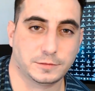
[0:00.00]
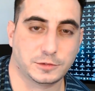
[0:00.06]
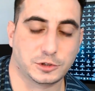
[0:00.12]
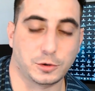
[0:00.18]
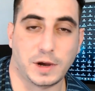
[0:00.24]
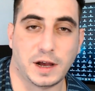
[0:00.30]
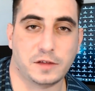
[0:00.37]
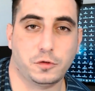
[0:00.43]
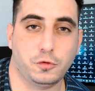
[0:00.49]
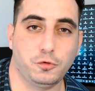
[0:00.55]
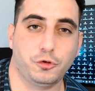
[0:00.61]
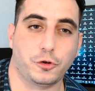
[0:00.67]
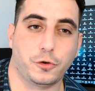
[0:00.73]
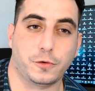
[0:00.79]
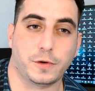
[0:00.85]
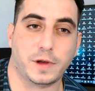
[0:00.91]
So as
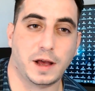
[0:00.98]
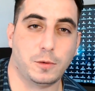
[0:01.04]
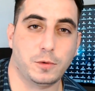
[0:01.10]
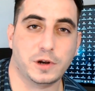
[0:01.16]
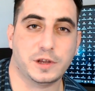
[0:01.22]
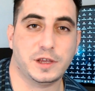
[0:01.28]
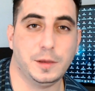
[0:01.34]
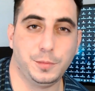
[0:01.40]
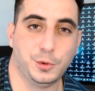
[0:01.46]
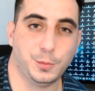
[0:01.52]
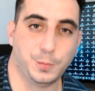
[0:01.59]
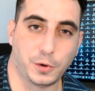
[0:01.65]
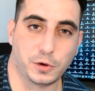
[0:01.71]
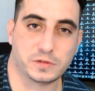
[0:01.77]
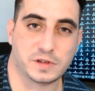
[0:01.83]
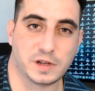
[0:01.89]
usual, I will keep you
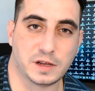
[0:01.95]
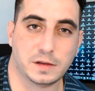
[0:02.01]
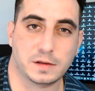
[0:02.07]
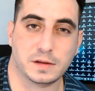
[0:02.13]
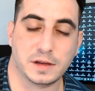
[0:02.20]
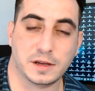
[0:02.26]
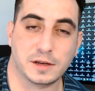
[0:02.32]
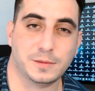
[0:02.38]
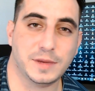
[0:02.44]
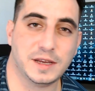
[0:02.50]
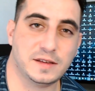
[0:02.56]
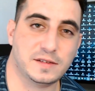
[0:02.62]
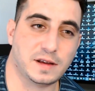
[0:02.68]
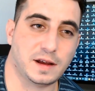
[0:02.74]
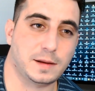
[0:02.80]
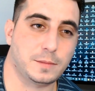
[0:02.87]
posted. In the
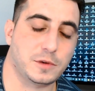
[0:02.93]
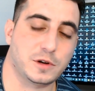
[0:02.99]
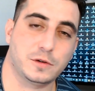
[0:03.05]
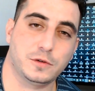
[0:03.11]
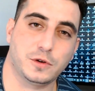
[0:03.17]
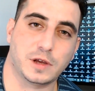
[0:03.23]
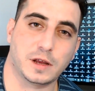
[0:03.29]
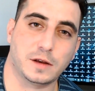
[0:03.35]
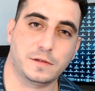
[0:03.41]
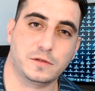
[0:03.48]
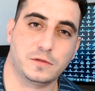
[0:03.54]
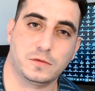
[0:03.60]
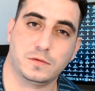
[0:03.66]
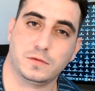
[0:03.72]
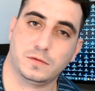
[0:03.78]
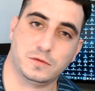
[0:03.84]
meantime, you can
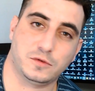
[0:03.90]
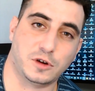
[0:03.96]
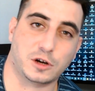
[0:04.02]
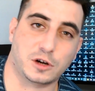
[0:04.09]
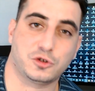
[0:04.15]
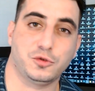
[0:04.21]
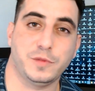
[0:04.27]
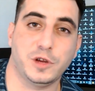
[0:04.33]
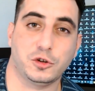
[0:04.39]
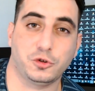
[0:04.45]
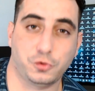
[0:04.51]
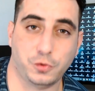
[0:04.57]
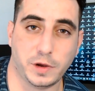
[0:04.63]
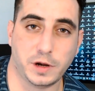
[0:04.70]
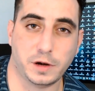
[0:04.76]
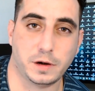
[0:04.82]
talk to me on
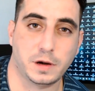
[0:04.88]
Twitter,